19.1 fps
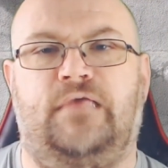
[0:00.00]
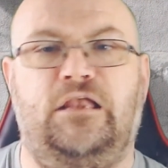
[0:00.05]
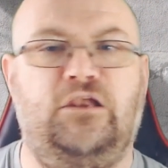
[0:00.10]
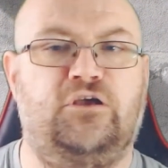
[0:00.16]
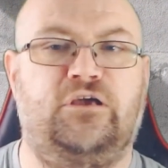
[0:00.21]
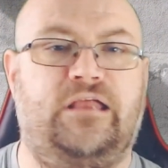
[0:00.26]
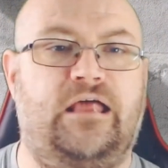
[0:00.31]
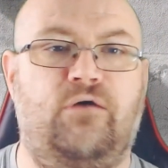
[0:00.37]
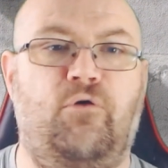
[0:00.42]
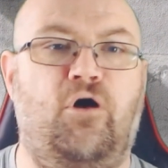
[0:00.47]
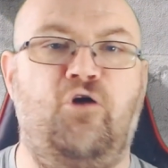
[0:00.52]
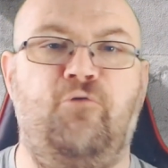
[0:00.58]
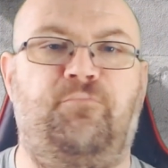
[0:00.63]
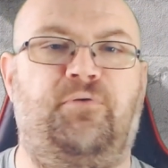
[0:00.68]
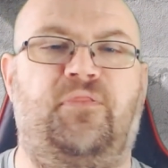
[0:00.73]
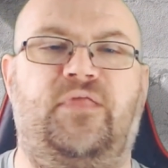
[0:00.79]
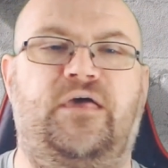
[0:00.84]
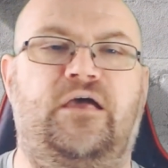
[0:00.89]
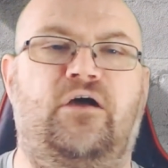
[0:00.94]
And look at how
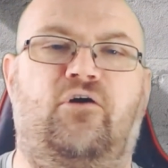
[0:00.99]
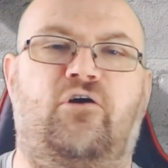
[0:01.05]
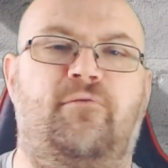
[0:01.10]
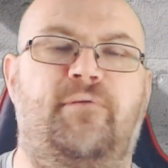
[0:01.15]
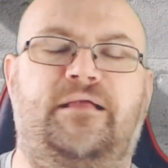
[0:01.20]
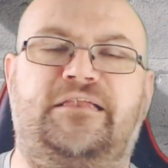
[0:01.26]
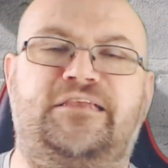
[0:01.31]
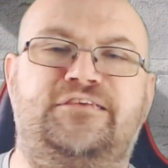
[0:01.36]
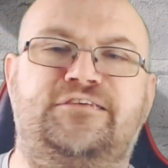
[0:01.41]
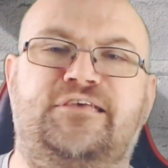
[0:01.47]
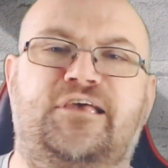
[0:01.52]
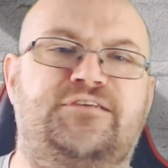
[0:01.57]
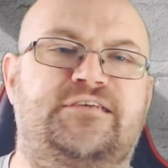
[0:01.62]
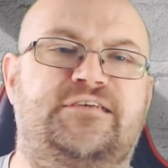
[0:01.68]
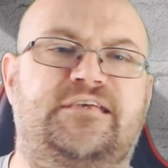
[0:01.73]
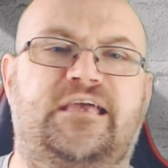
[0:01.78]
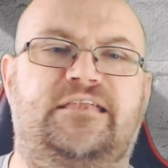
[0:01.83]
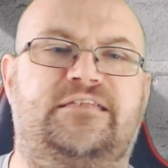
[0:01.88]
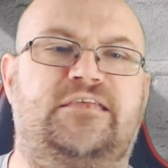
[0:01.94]
open they are about
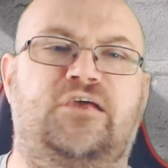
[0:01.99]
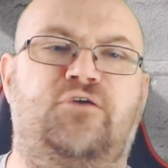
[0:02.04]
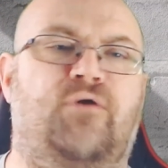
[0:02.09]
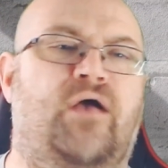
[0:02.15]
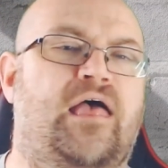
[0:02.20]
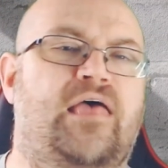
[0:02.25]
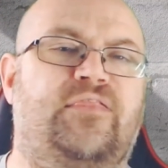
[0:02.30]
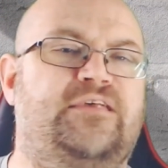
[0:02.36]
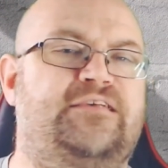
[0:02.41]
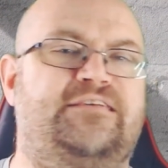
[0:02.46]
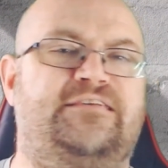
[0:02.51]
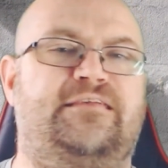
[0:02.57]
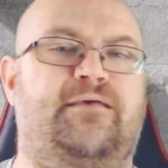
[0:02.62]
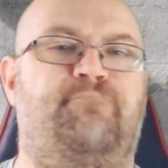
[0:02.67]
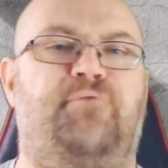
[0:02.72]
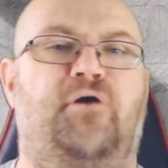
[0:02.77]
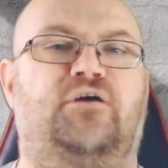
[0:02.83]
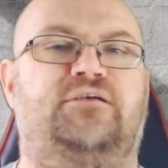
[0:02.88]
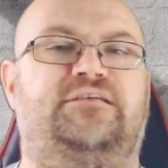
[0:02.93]
discussing it too. This is a
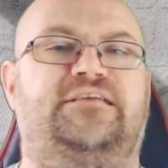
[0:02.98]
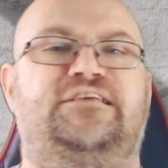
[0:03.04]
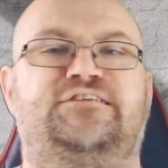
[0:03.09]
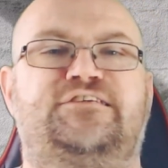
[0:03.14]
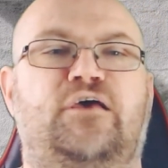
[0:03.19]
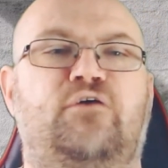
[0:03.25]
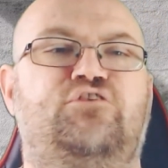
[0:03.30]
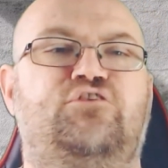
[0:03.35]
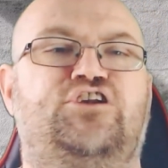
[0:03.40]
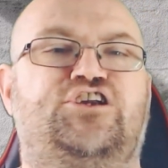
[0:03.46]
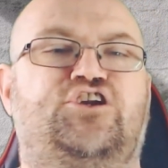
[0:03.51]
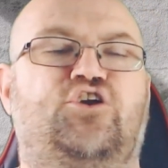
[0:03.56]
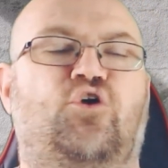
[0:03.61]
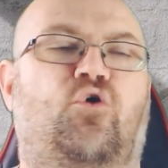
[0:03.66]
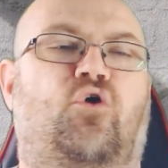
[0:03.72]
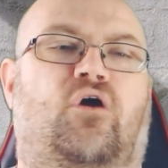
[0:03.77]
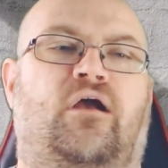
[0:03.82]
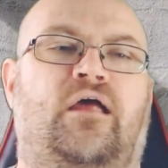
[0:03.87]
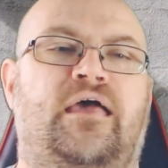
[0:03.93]
party so
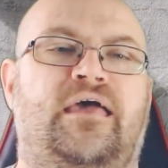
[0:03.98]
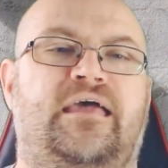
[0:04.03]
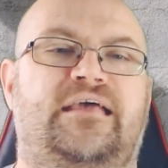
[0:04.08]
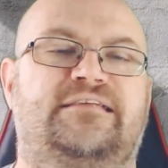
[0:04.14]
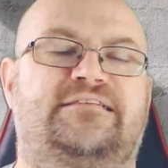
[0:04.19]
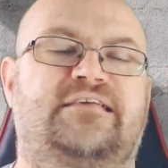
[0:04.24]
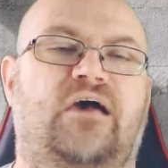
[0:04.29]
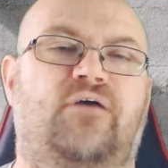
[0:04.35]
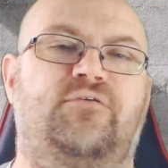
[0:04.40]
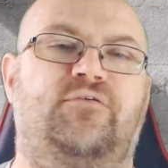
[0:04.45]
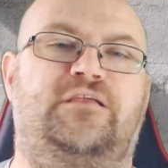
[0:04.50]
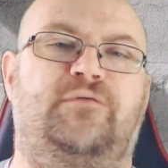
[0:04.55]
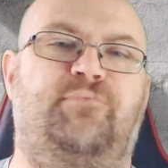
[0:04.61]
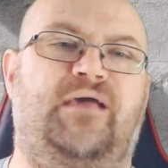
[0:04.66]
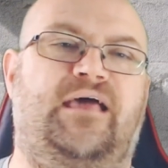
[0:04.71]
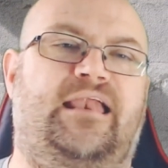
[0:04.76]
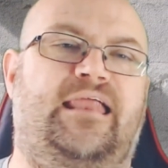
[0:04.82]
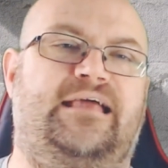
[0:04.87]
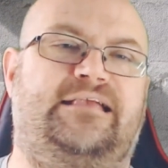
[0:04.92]
sure is going to
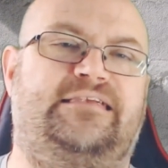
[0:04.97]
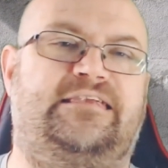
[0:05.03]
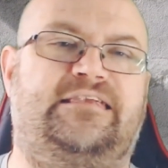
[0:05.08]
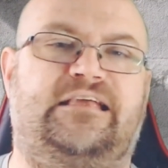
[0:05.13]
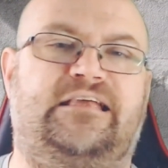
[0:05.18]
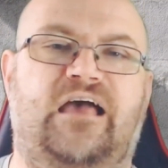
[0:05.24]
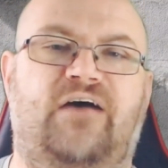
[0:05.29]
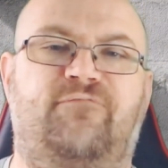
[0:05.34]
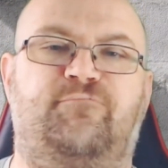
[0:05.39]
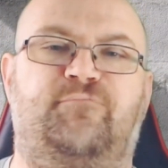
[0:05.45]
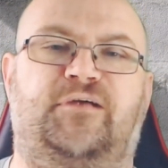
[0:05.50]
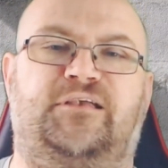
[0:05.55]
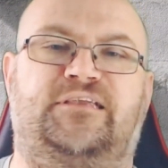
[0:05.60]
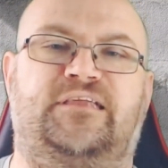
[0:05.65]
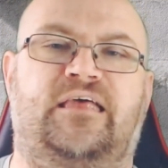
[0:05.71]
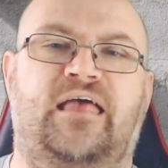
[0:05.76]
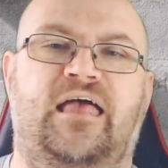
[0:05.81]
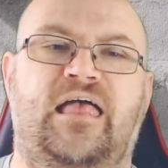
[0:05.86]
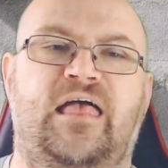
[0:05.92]
be elected to
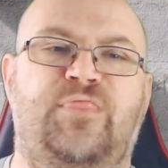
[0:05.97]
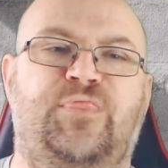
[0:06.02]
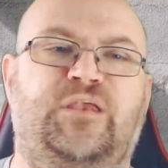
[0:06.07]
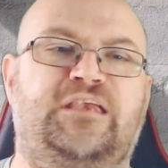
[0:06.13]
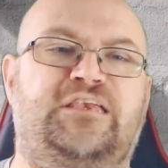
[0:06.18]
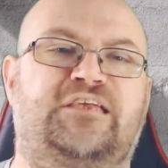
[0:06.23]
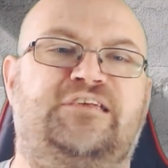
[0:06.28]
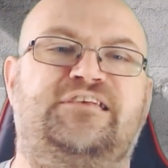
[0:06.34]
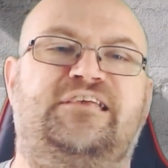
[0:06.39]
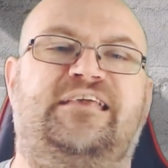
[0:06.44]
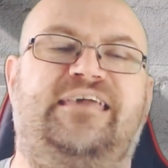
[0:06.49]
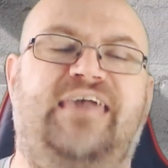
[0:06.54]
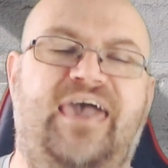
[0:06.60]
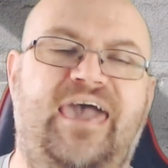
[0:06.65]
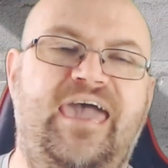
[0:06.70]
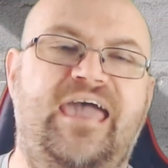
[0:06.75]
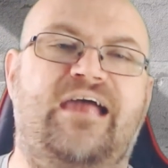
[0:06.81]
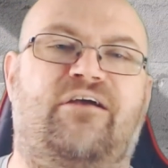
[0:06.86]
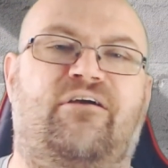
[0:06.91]
government that it doesn't
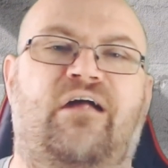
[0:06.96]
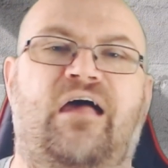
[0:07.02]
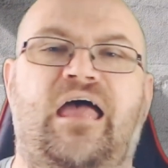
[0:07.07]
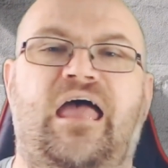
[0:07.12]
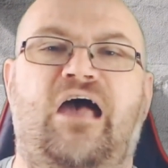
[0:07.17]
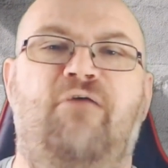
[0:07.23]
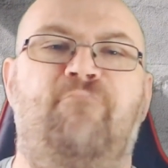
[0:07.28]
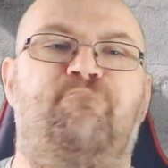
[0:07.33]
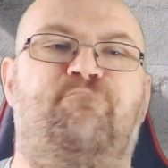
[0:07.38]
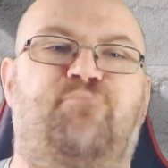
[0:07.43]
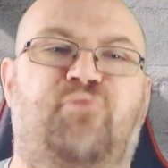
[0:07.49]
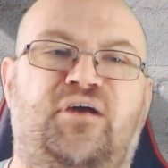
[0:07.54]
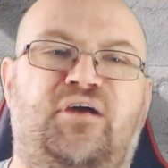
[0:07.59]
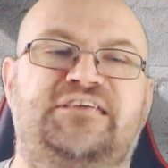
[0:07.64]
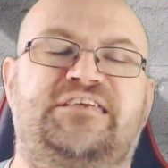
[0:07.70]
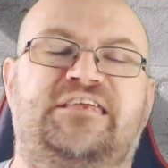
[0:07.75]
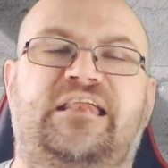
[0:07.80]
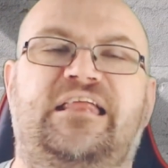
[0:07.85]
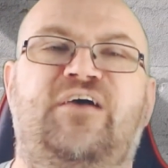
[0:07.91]
care how
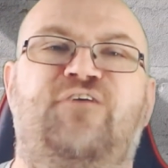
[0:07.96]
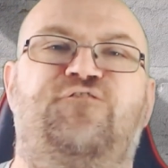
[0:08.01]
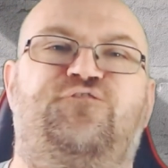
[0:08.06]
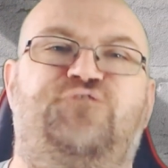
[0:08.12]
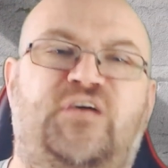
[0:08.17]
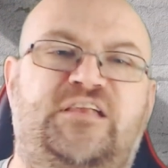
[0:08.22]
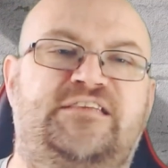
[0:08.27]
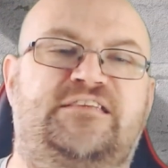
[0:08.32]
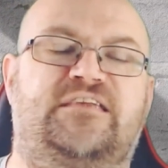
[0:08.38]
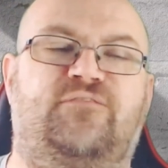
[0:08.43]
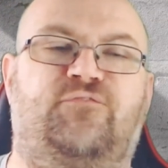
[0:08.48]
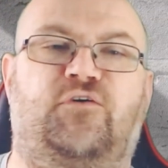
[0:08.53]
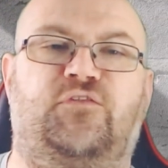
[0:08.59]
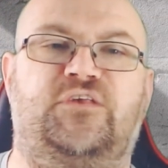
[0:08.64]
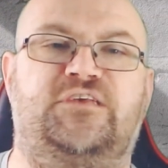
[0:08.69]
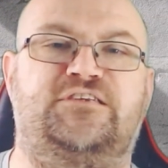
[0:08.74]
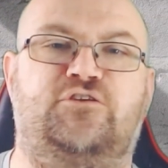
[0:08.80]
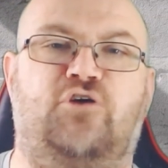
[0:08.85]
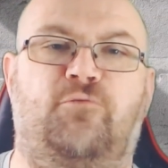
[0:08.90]
brazenly offensive on
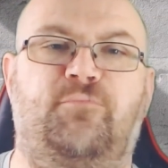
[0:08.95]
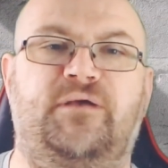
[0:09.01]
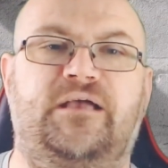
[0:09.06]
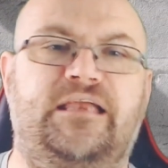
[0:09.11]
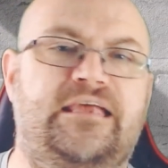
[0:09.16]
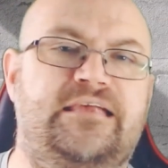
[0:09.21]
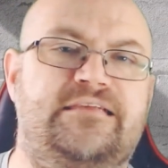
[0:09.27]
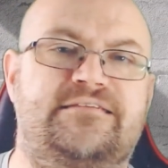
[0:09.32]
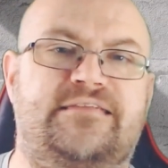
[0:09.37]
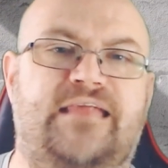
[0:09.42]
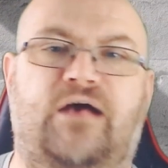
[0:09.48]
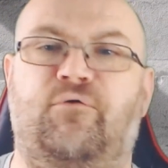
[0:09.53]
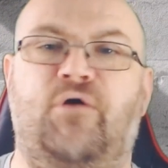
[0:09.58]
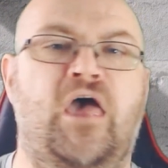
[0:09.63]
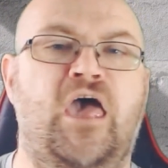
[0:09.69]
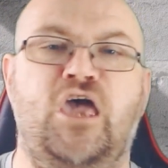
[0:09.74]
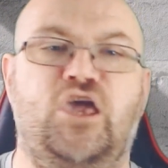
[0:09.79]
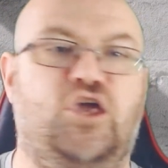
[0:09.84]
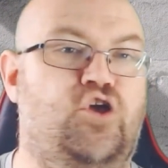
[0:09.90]
this topic it is now.
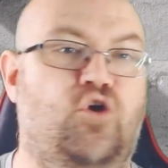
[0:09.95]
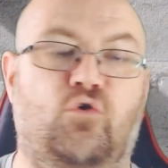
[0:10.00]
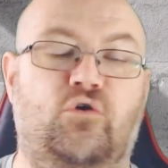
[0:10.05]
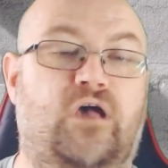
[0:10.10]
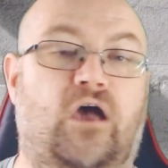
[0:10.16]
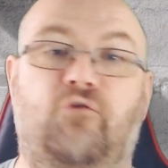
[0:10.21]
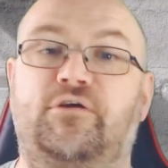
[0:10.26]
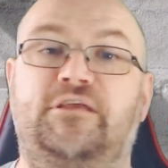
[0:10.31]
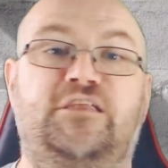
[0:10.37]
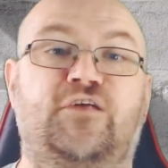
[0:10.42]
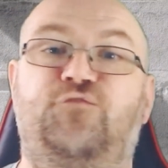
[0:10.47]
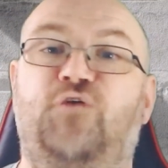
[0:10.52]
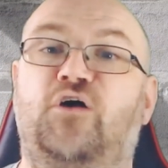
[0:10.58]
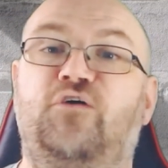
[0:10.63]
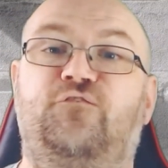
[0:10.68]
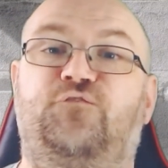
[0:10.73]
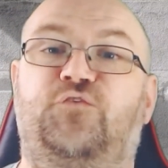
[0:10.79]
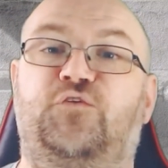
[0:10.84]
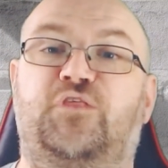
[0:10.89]
You're going to
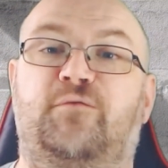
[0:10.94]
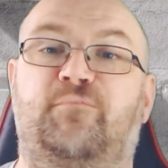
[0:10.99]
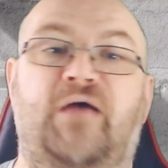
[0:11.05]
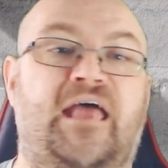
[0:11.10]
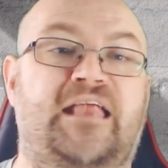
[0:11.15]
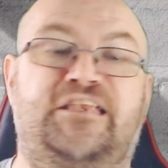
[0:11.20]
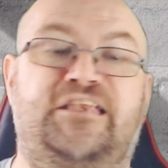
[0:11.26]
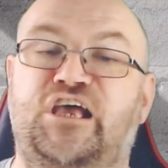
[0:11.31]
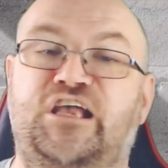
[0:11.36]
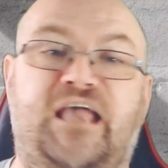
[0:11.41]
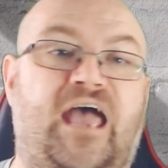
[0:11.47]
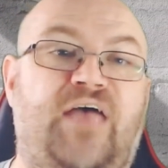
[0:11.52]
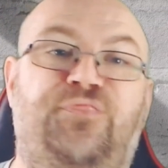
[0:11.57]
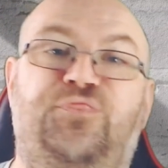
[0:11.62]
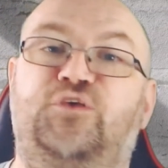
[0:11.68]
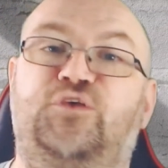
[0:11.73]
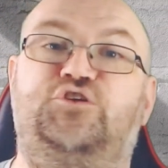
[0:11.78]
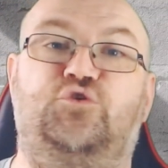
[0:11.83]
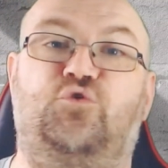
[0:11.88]
vote for them to
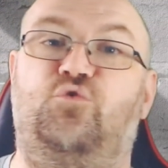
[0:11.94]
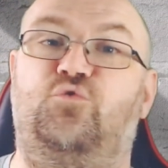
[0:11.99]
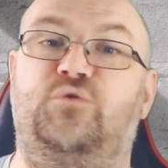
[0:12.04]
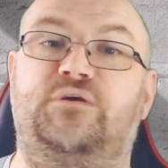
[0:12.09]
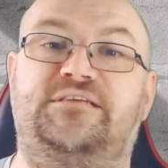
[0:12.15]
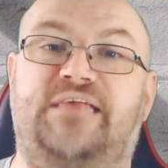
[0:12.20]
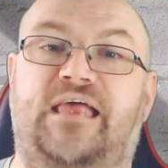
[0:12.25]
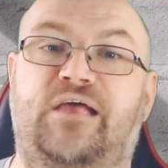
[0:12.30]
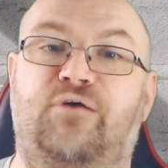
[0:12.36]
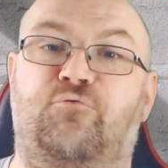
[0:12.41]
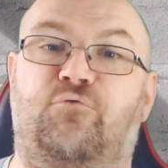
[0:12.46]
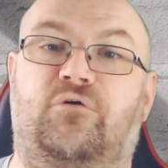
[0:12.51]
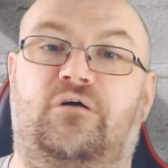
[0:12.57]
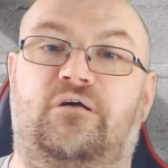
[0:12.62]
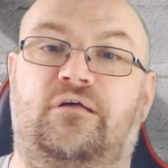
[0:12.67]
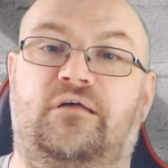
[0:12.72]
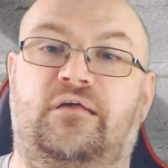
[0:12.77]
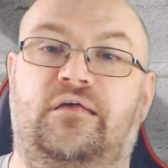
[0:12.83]
get the Tories out.